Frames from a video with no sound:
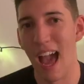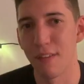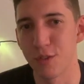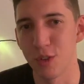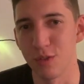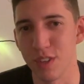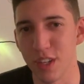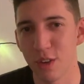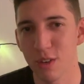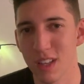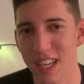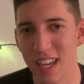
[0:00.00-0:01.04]
After
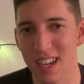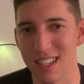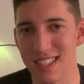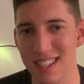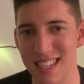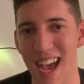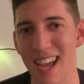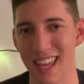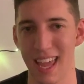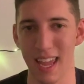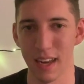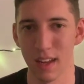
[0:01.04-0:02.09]
nearly a
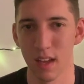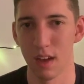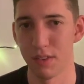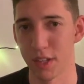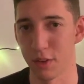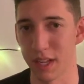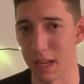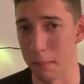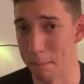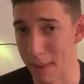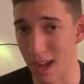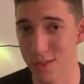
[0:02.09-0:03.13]
decade of either getting
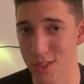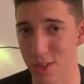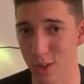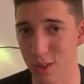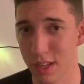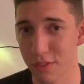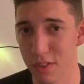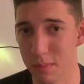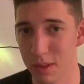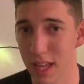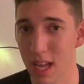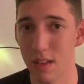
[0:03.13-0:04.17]
bounced early from the
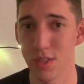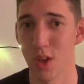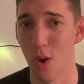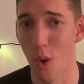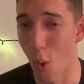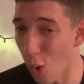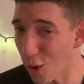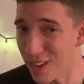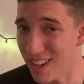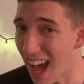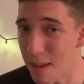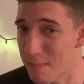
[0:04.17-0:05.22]
playoffs or
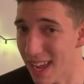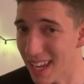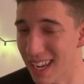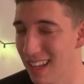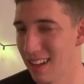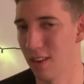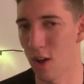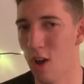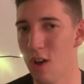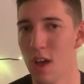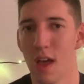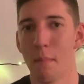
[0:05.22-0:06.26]
not making it at
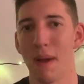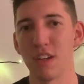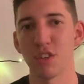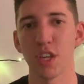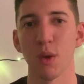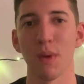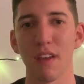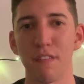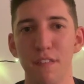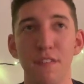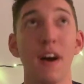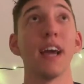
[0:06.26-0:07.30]
all, Patrick Ewing
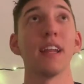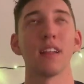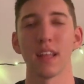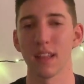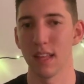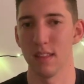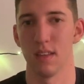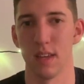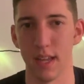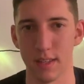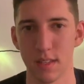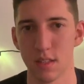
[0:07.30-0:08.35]
finally led the
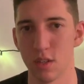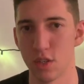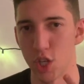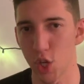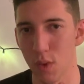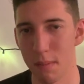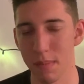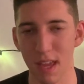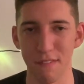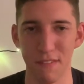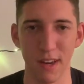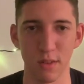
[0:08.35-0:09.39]
Knicks to 2
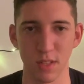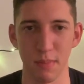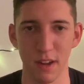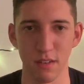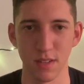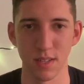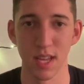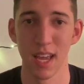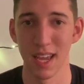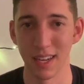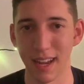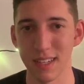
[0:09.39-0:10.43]
NBA Finals appearances
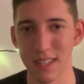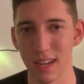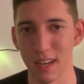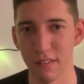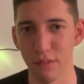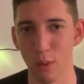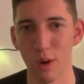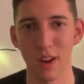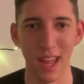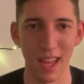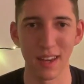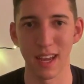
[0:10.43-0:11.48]
in 1994
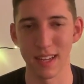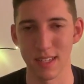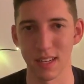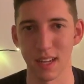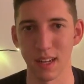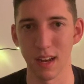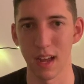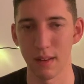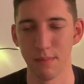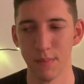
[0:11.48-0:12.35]
and 1999,